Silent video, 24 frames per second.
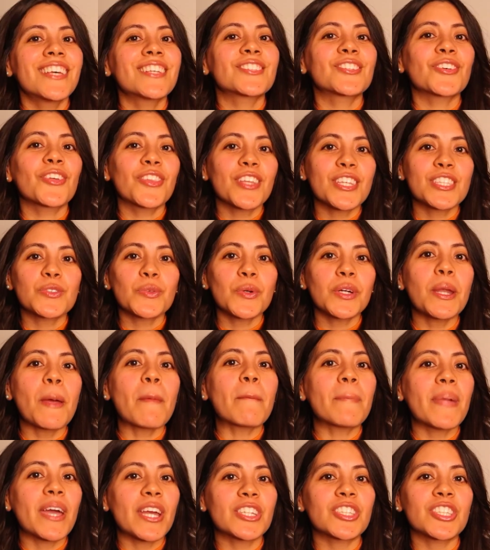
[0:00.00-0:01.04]
So this one
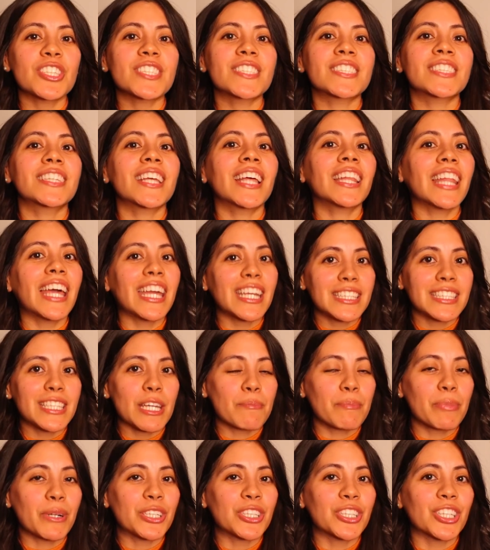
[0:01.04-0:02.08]
measures the like
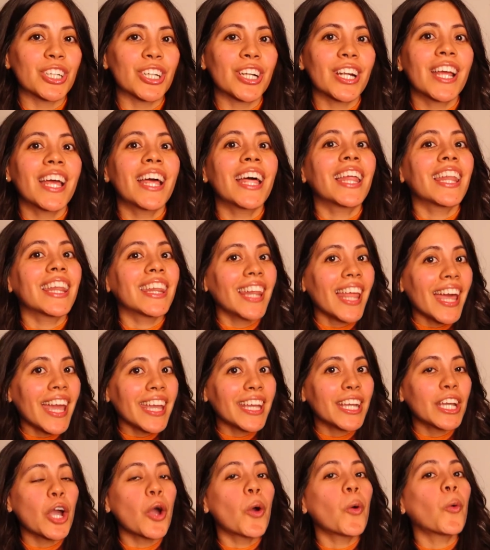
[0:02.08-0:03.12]
temperature,
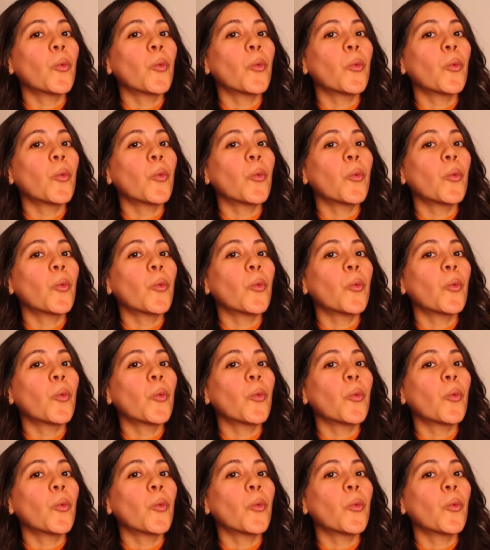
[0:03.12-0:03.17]
like